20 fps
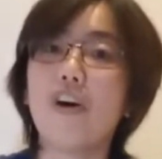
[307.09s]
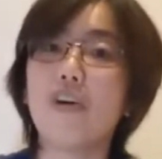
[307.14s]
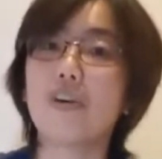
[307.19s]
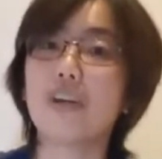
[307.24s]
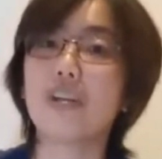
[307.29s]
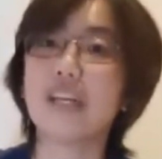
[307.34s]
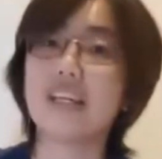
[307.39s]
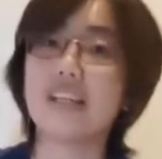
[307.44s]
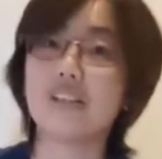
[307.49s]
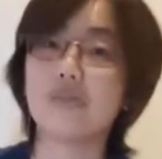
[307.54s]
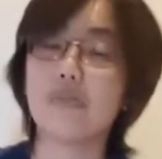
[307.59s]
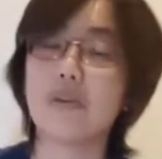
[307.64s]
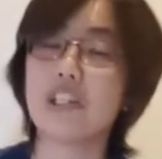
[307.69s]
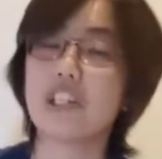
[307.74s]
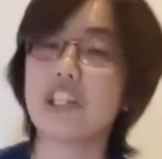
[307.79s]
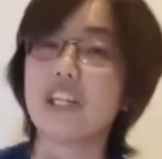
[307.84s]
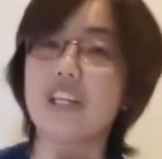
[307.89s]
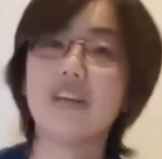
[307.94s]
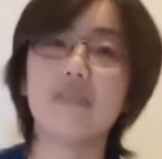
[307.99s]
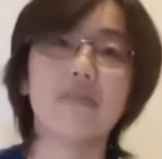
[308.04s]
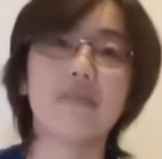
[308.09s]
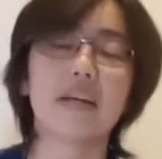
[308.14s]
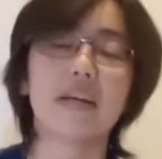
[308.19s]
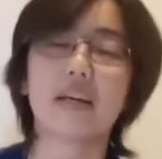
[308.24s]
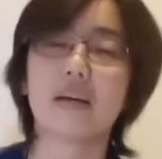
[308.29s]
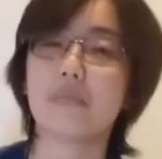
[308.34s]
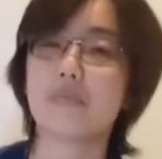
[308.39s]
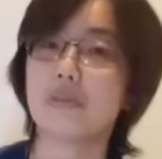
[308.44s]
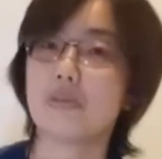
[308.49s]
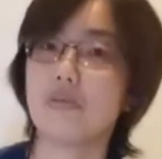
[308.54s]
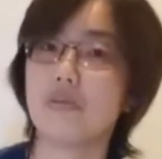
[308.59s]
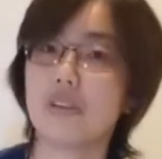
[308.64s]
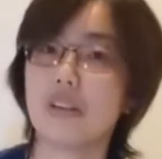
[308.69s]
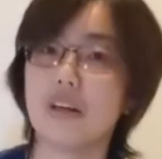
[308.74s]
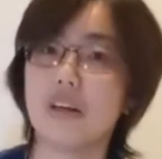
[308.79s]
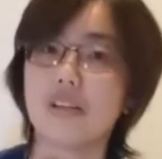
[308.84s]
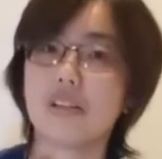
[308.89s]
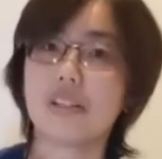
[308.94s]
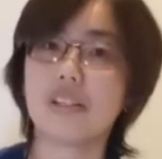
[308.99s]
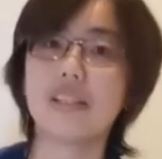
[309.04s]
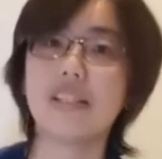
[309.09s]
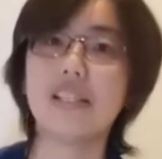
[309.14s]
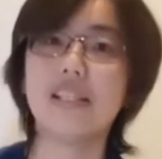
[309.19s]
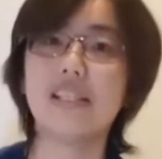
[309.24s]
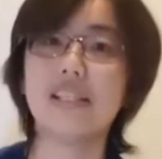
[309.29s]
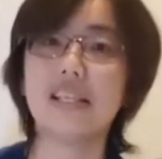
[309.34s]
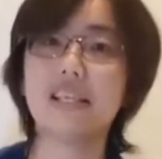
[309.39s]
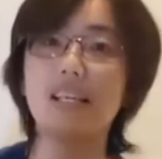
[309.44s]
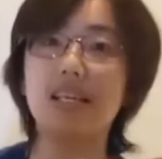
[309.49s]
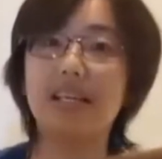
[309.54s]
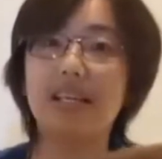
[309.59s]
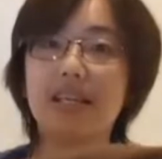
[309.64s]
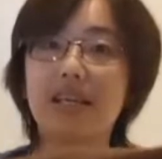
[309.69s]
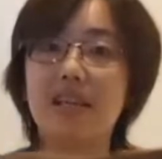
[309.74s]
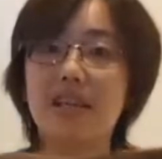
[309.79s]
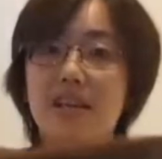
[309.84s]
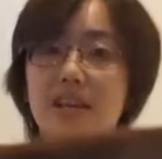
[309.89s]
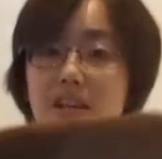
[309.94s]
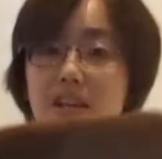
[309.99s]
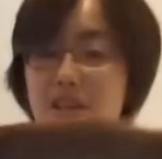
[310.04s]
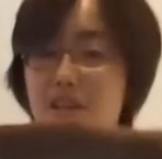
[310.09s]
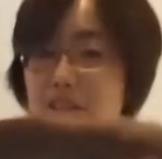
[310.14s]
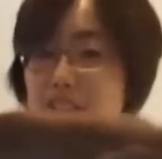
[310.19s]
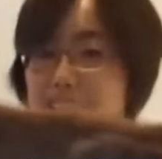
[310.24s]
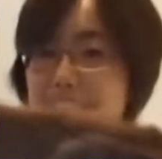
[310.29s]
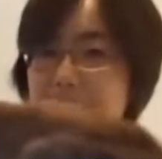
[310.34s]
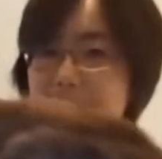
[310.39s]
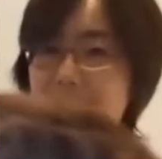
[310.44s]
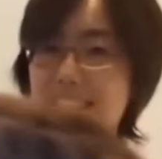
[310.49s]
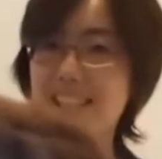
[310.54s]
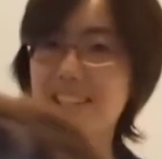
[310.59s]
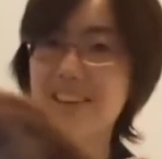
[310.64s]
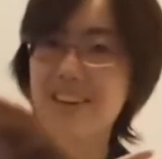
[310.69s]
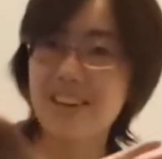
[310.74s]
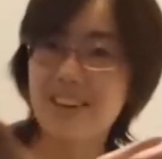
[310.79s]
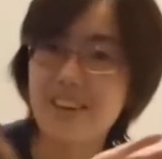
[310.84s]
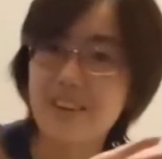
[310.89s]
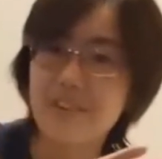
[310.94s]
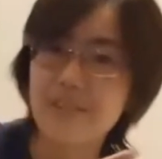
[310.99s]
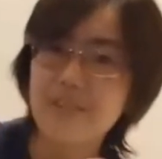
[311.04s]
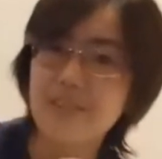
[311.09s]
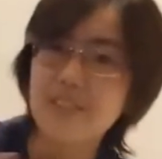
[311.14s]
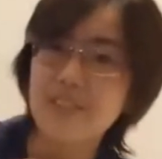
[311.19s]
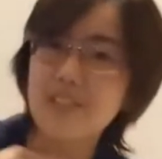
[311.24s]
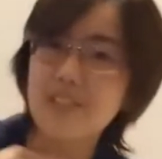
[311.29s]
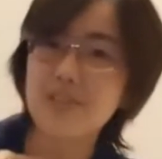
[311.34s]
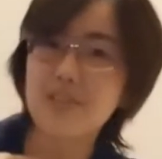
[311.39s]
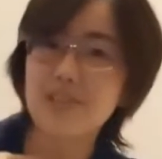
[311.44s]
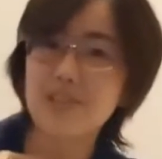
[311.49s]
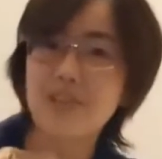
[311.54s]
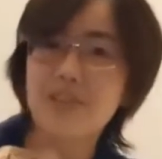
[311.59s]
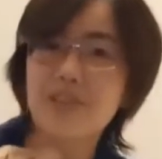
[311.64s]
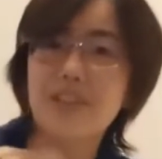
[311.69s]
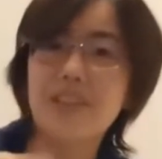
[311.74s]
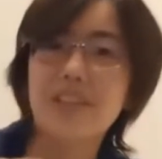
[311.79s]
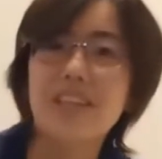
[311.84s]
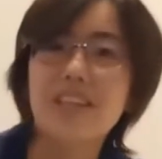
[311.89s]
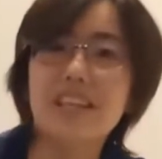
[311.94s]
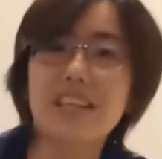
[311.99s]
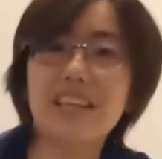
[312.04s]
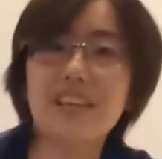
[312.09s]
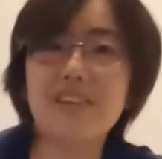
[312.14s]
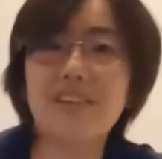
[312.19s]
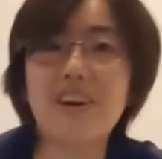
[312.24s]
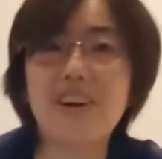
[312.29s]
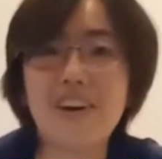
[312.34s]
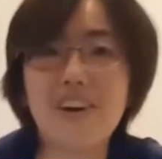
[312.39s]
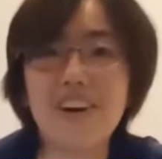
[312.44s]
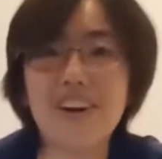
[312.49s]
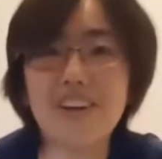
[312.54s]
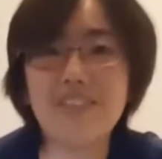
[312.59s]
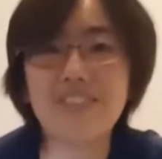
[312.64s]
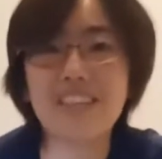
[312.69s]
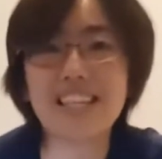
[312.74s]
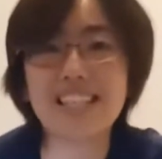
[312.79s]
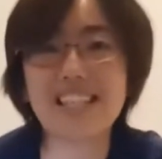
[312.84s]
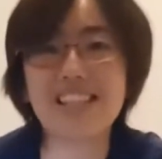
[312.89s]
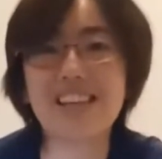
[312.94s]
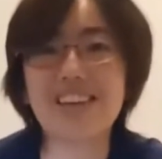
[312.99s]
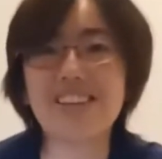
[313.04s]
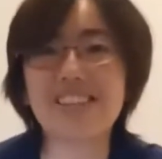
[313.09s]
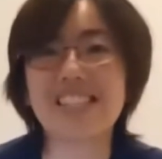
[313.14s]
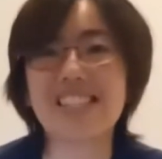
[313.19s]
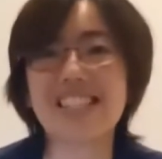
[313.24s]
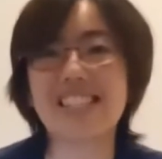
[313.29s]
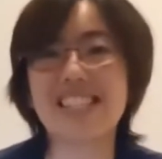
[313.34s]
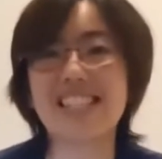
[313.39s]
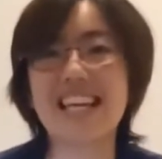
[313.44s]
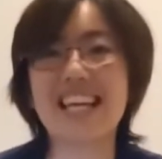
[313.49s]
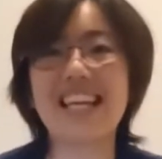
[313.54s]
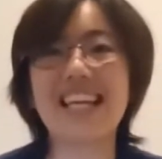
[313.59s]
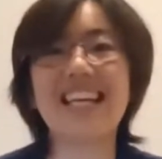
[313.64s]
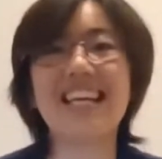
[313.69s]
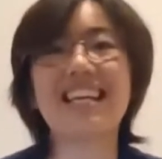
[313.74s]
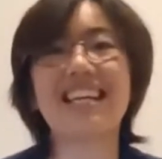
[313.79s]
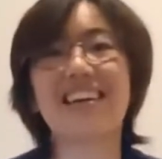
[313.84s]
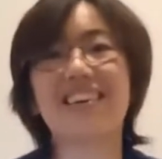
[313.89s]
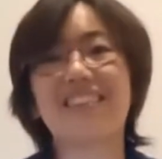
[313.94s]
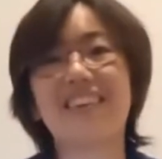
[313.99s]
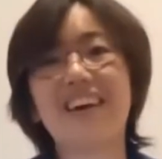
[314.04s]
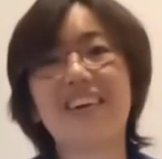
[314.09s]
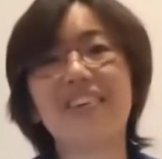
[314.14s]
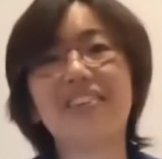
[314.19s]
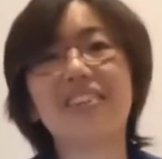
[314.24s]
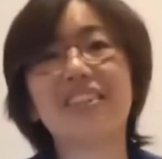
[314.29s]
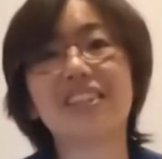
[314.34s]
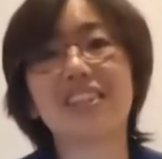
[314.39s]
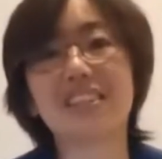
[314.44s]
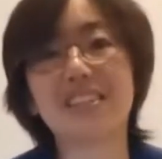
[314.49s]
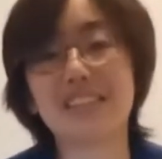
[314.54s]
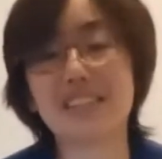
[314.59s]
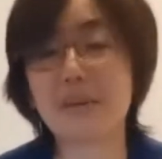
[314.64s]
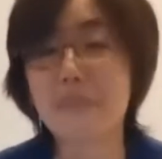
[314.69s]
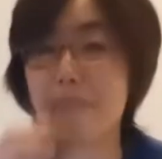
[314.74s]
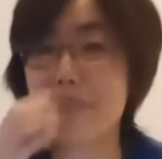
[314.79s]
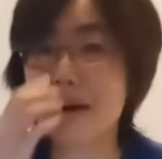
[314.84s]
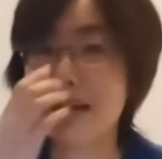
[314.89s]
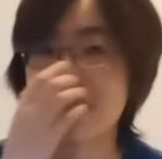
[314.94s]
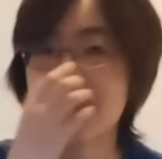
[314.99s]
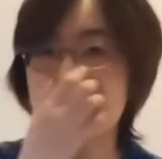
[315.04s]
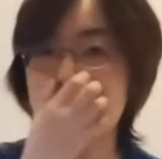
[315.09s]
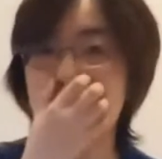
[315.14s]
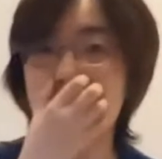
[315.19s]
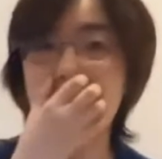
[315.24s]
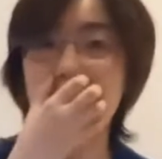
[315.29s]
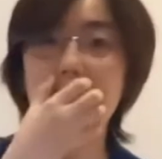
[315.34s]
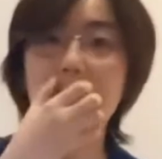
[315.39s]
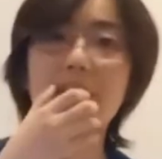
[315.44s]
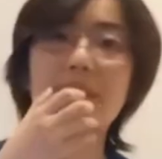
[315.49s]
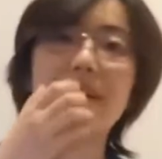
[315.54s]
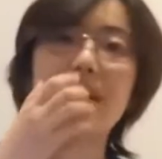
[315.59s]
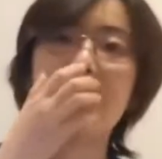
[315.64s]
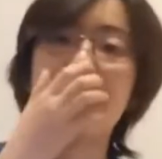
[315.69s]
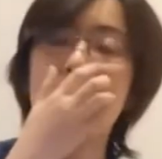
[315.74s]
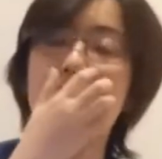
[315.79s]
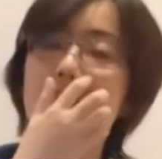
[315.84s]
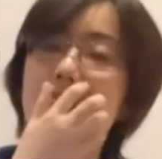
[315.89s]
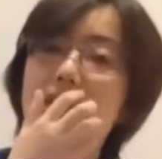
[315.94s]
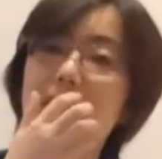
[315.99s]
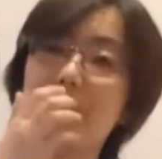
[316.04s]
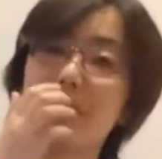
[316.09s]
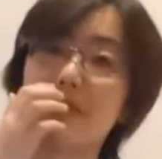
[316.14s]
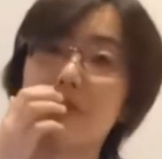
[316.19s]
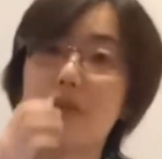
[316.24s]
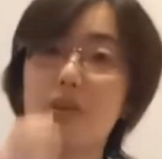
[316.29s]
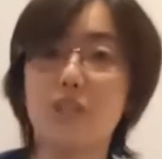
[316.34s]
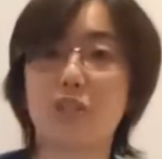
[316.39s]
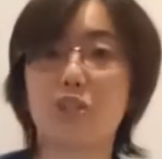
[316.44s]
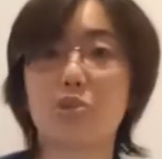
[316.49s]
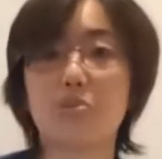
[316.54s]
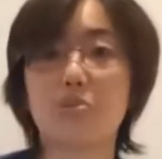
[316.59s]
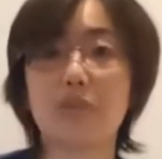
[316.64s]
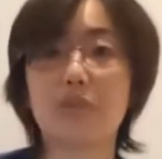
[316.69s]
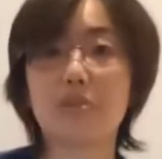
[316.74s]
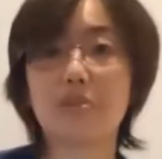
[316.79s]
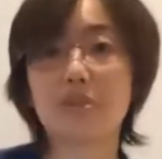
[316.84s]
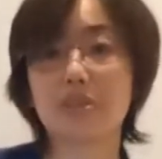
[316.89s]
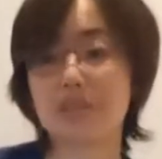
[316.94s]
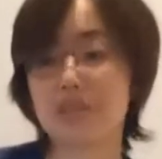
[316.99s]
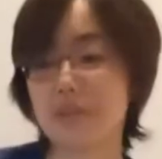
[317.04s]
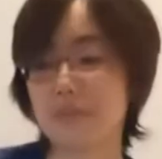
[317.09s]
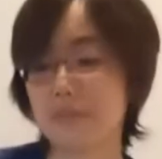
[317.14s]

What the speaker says: Okay, especially if it comes with a lot of sneezing or there's a lot of or if there's a lot of staining around the muzzle and around the nostrils.